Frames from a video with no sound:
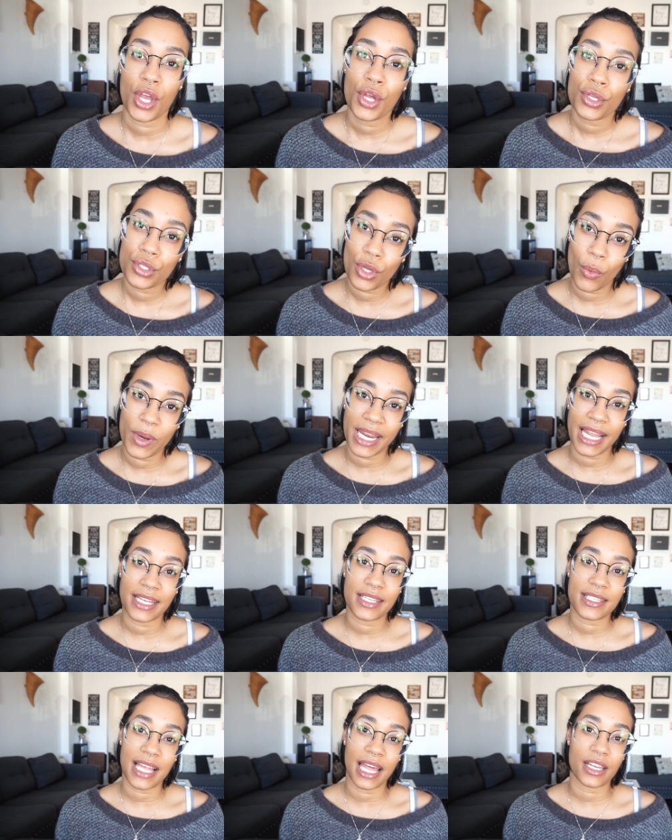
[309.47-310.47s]
So what I
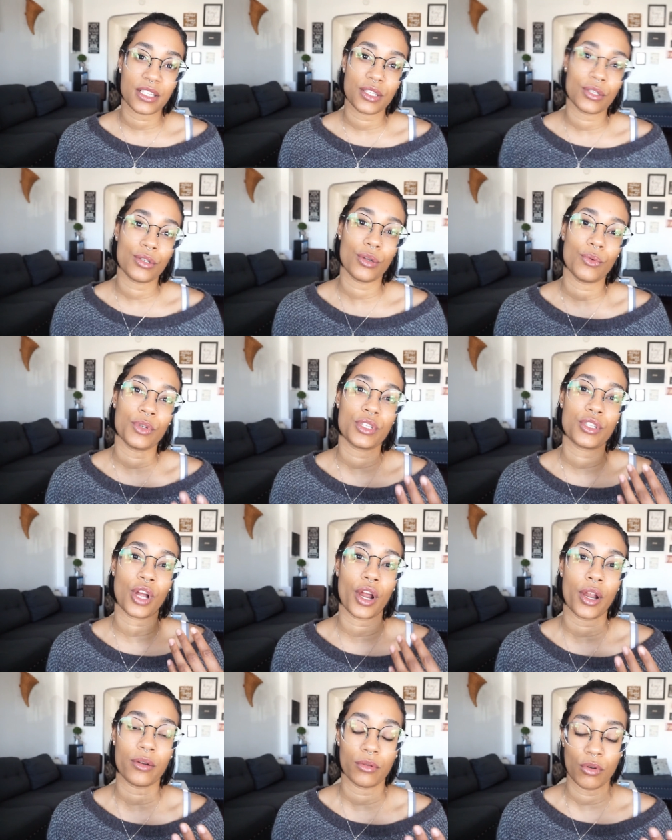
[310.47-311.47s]
decided to do was
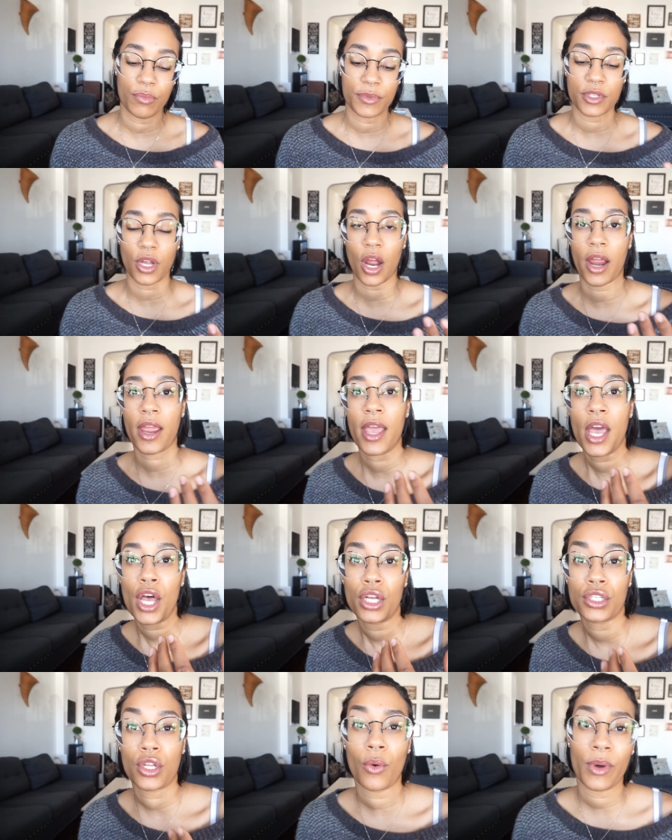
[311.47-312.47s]
start, oops, sorry.
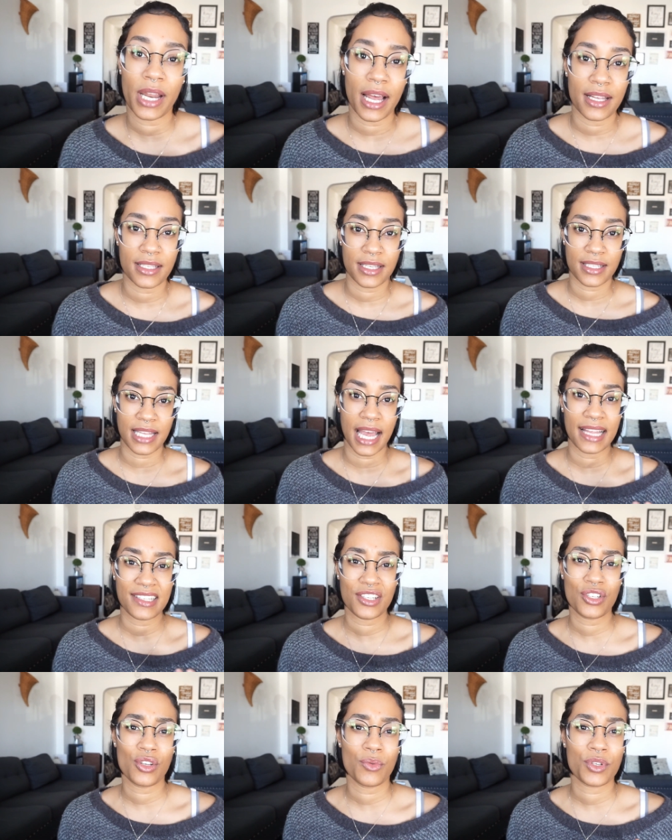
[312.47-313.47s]
So what I decided
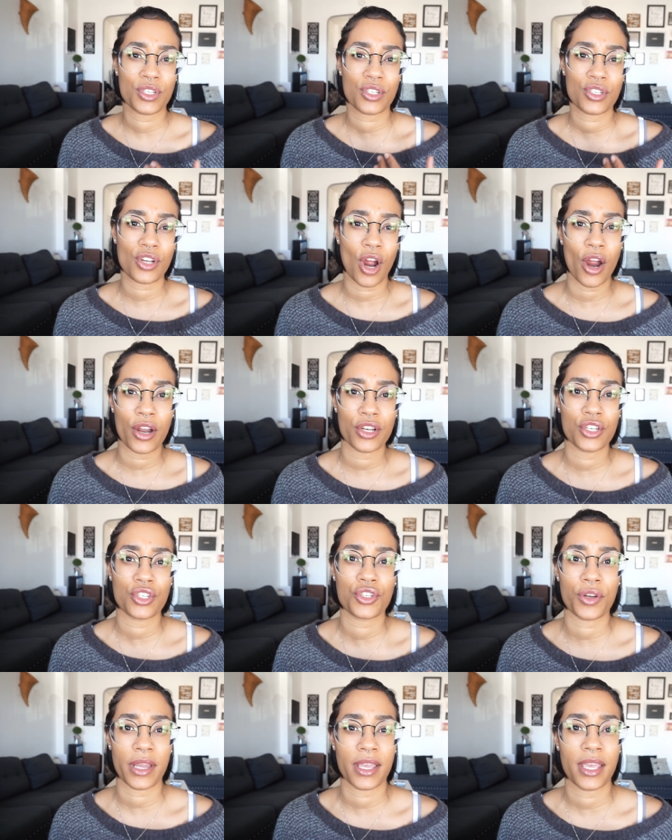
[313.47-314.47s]
to do was start
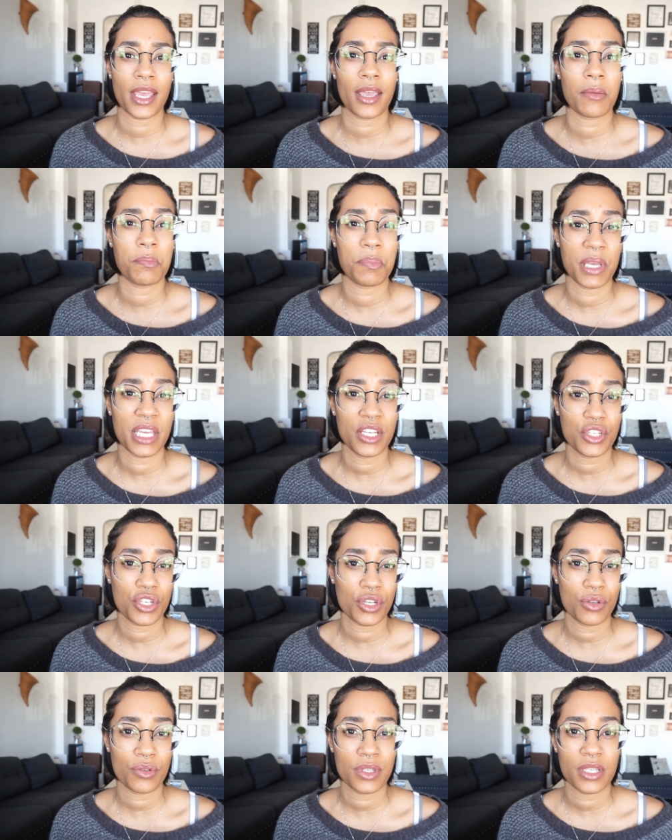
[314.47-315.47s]
drinking beet
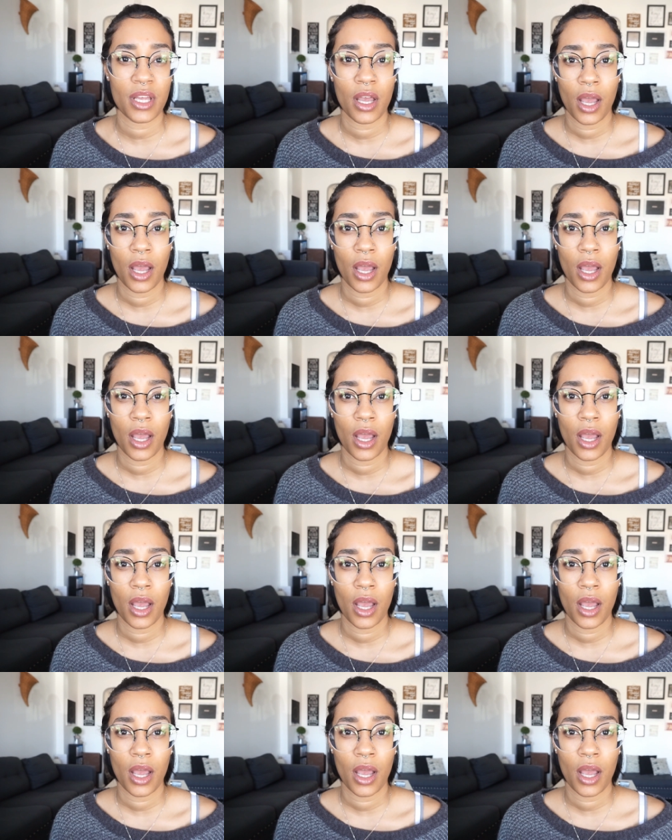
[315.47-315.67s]
juice,